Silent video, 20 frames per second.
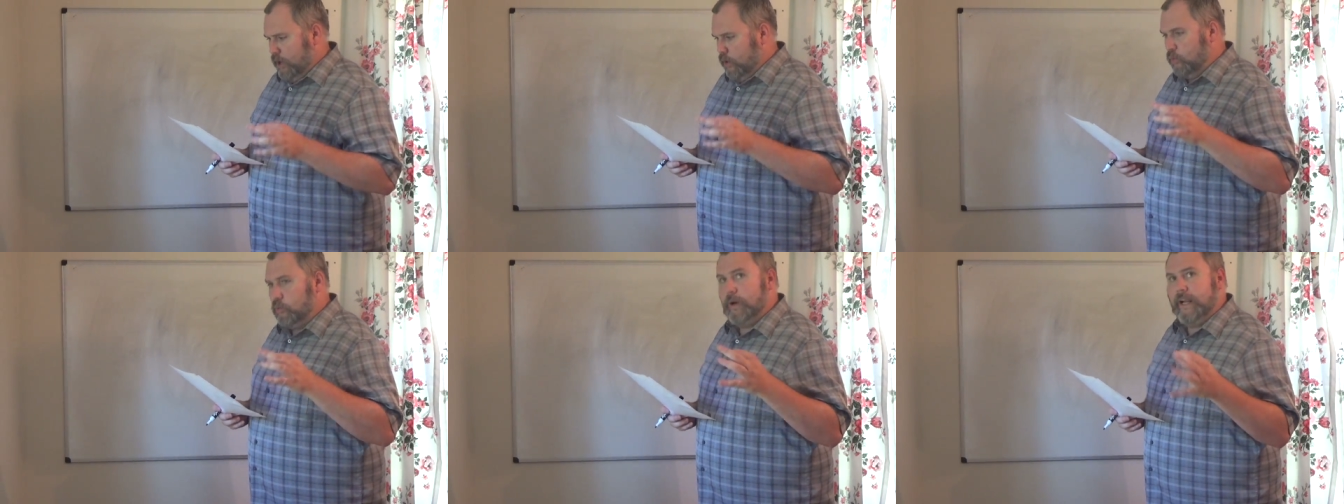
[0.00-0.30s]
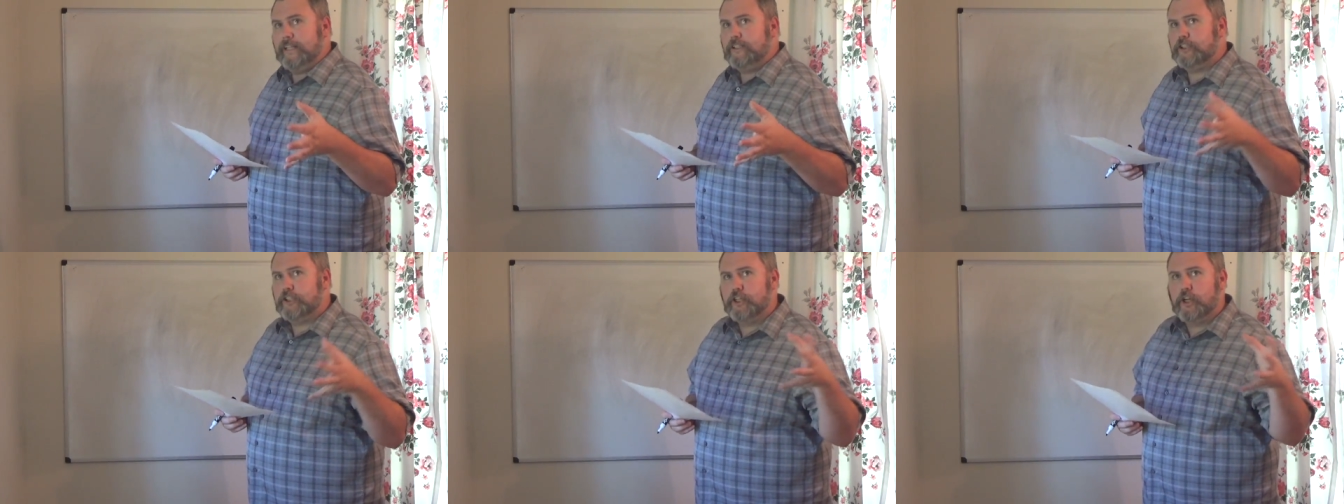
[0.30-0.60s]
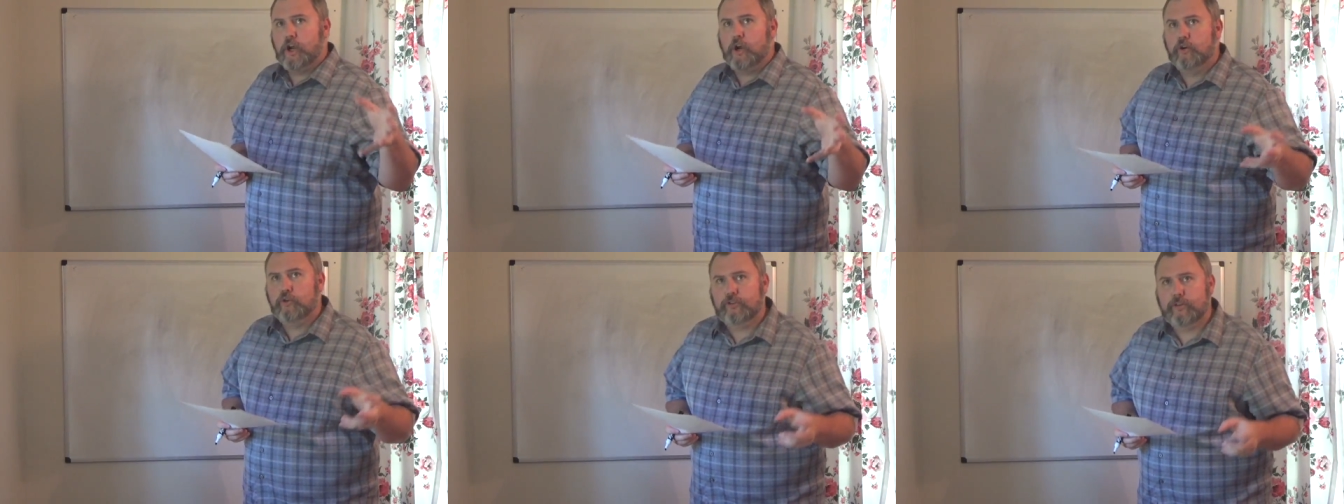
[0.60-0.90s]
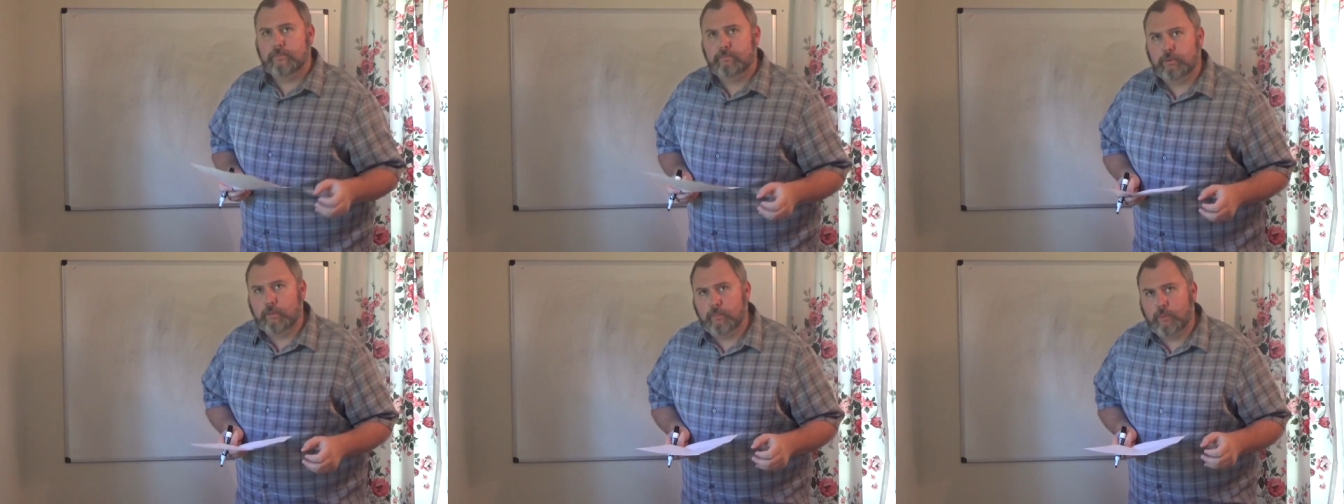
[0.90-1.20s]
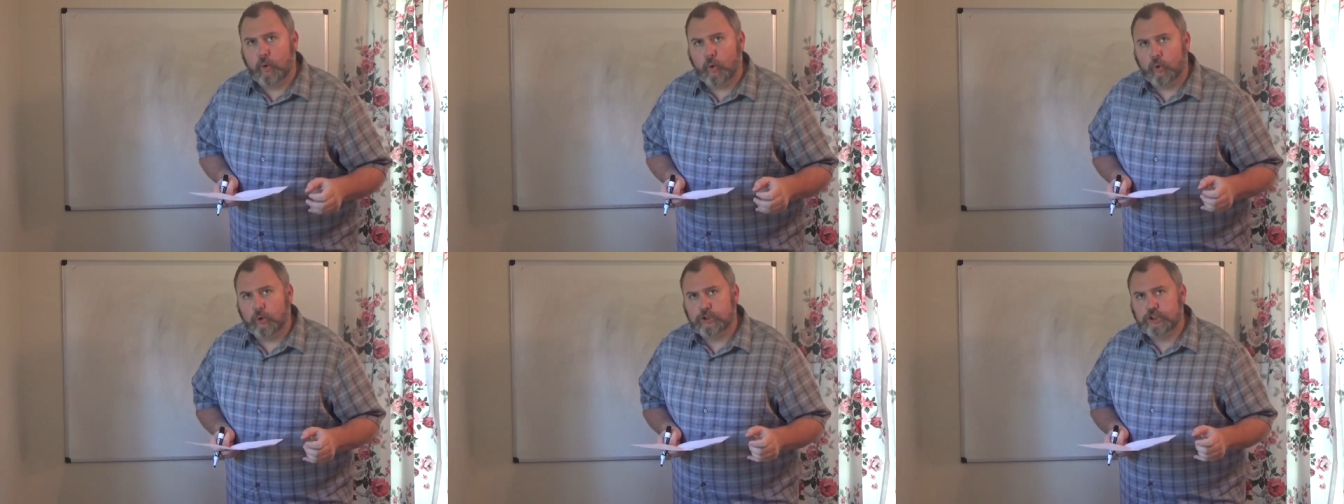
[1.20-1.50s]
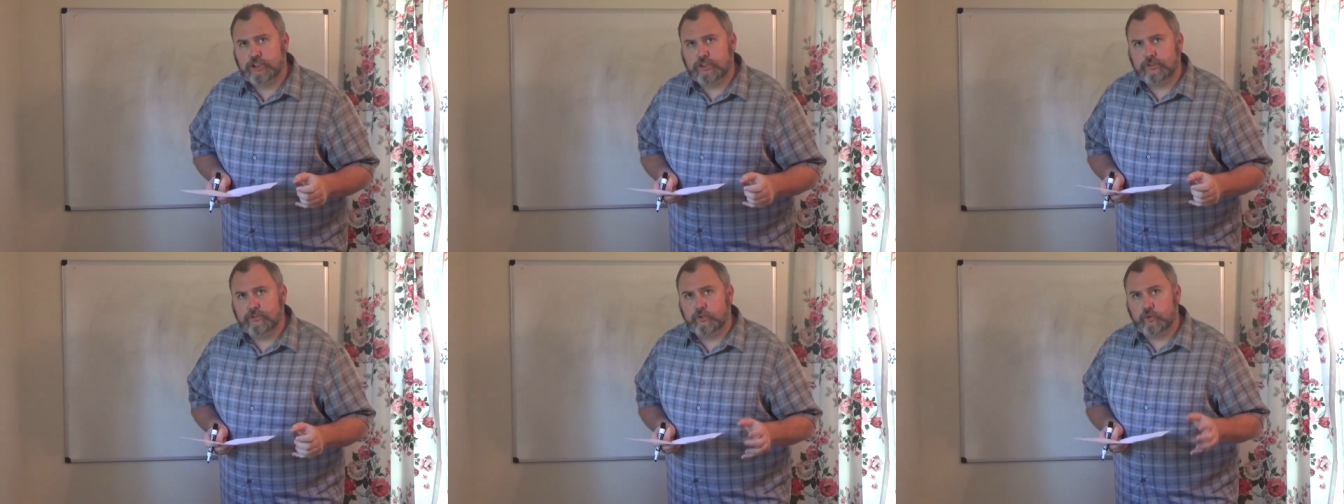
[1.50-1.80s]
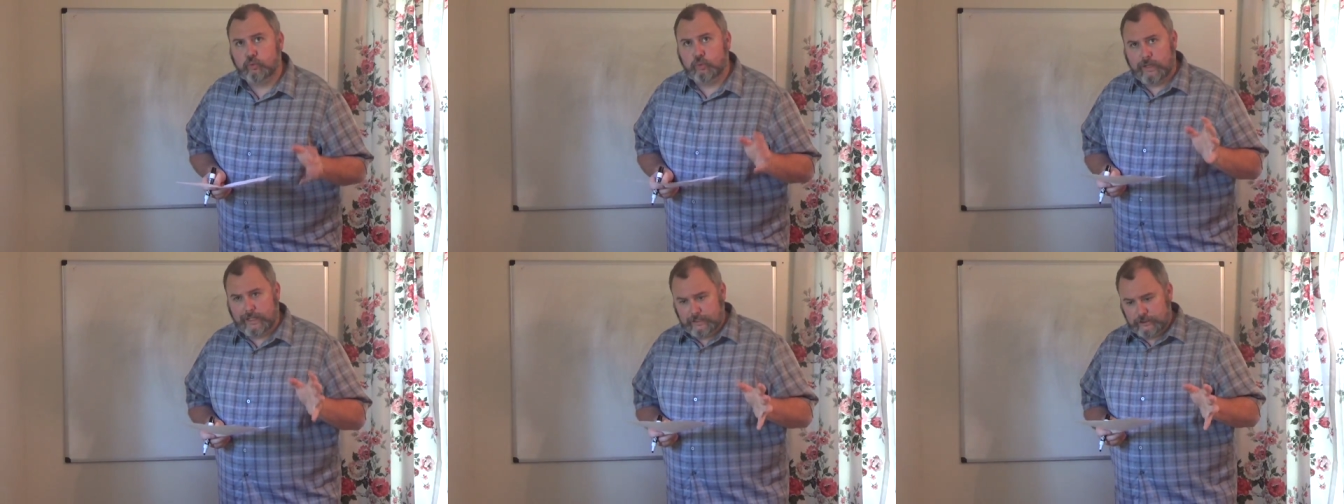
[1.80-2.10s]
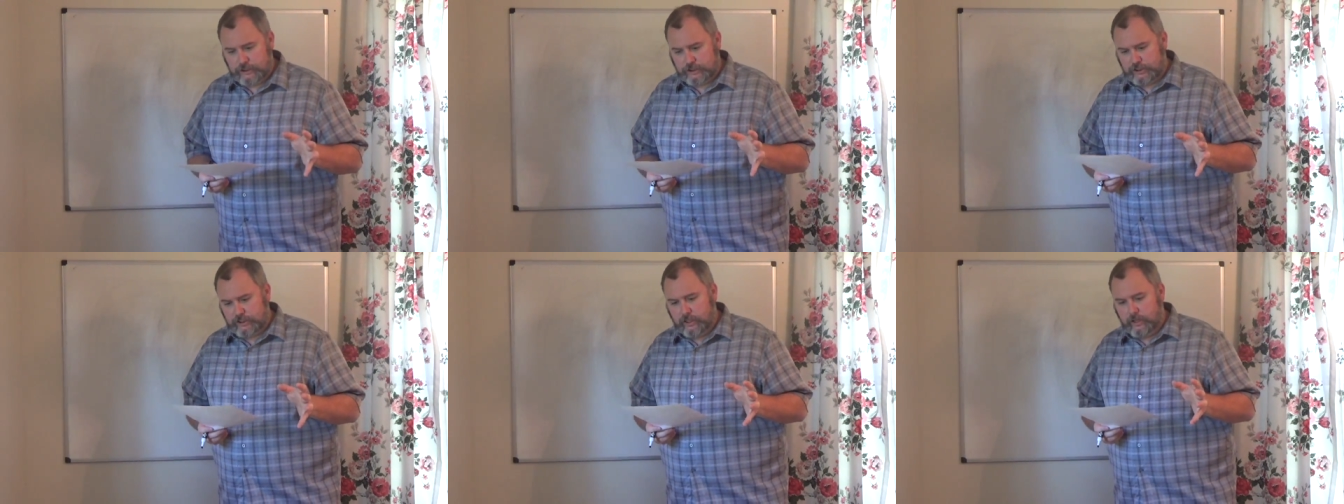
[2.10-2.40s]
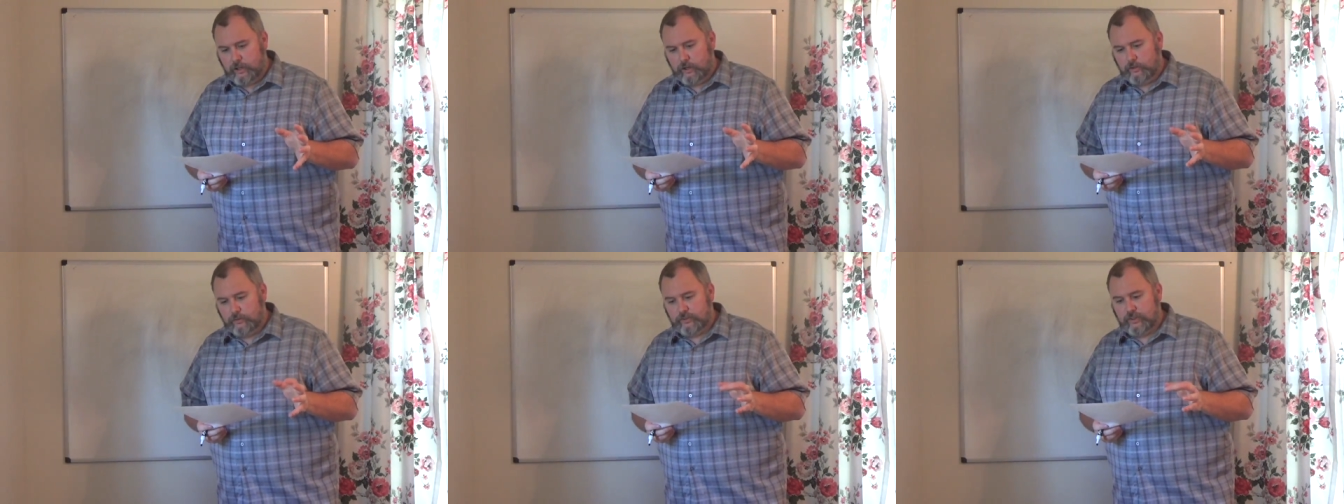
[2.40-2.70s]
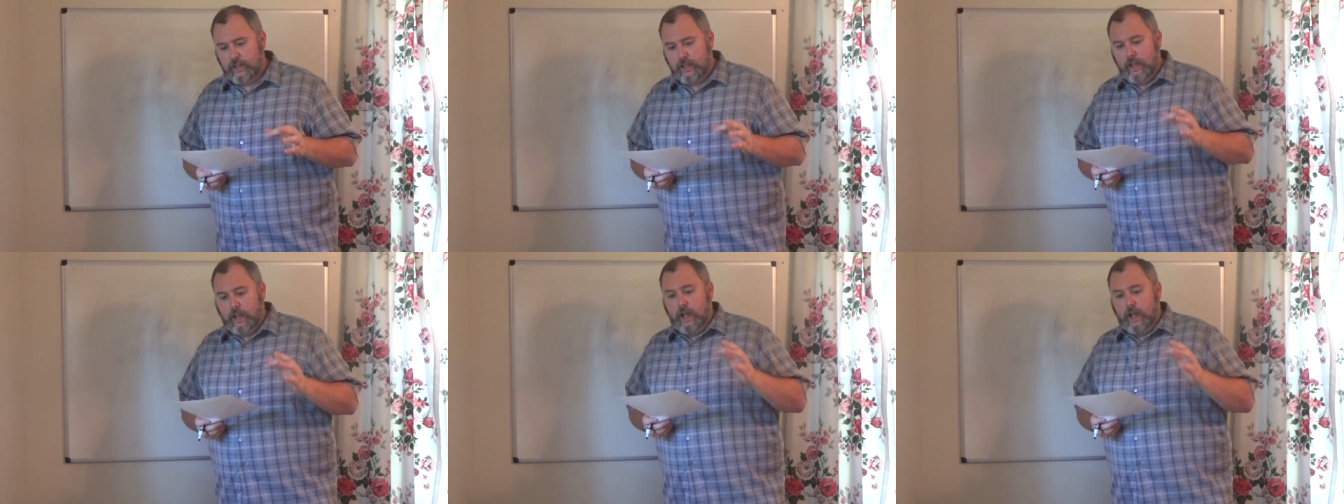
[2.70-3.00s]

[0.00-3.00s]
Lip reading: ratios and proportions. Ratios.